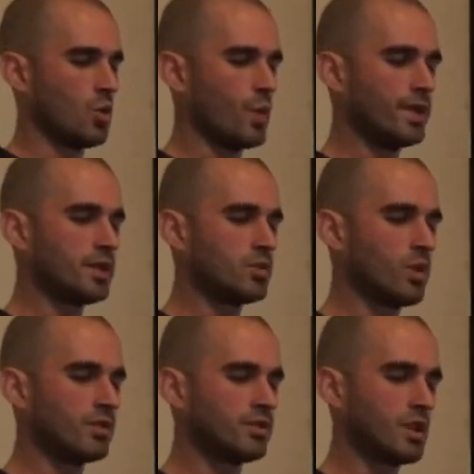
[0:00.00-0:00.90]
When he
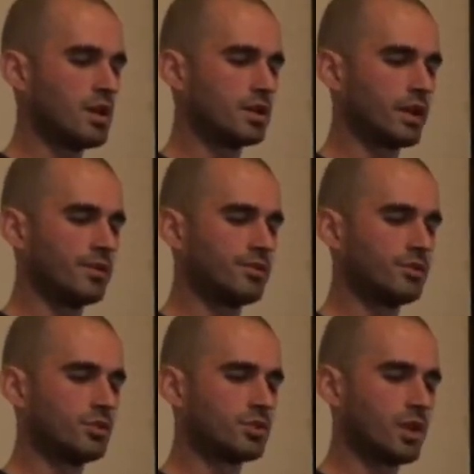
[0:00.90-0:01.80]
was young and
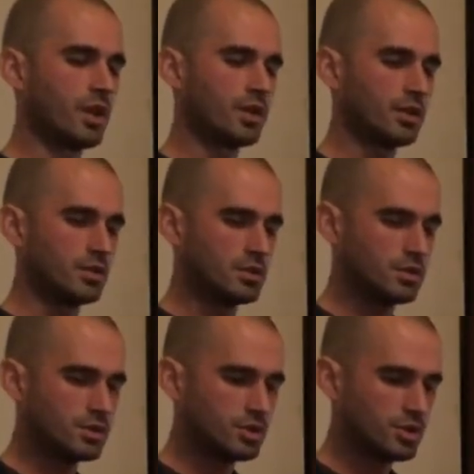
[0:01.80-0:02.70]
still training,
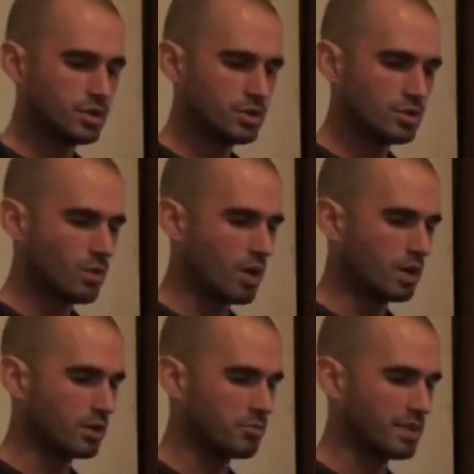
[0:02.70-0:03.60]

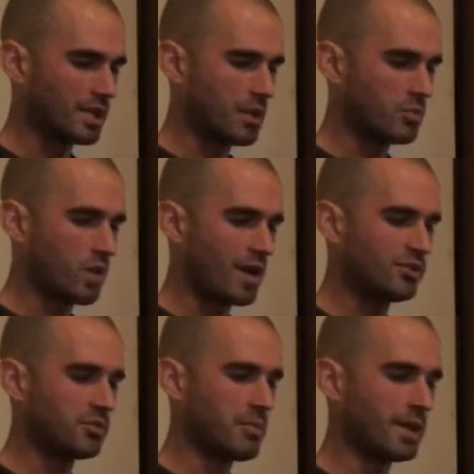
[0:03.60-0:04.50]
Shishuang became
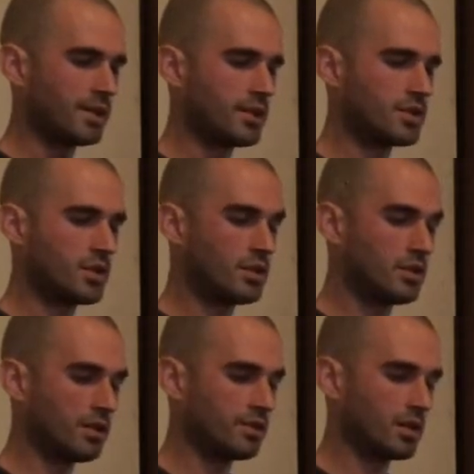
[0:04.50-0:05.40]
rice
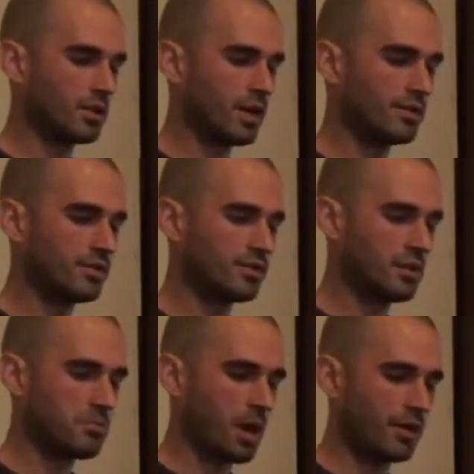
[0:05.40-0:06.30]
manager in the great
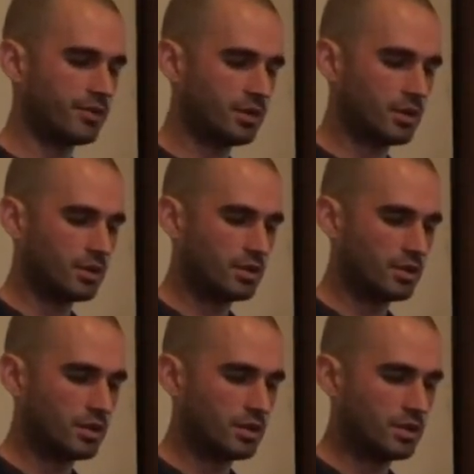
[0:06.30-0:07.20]
Zen master
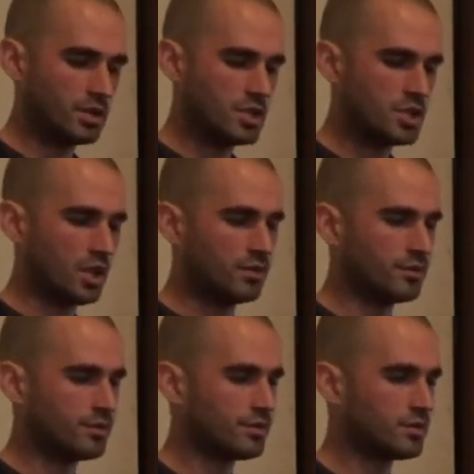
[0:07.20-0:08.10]

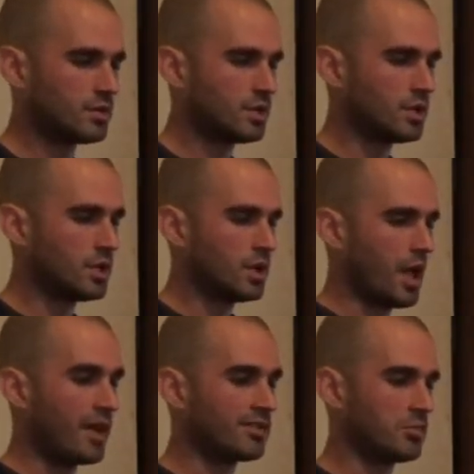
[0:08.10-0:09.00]
Guishan's
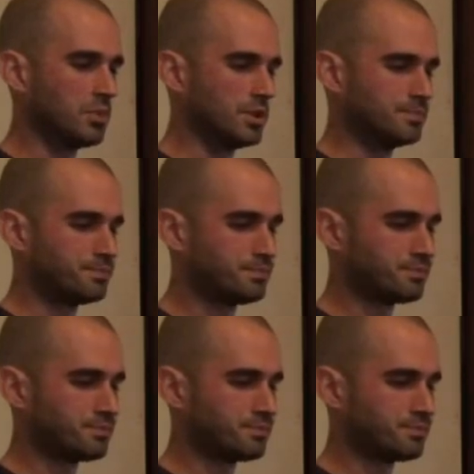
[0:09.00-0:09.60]
assembly.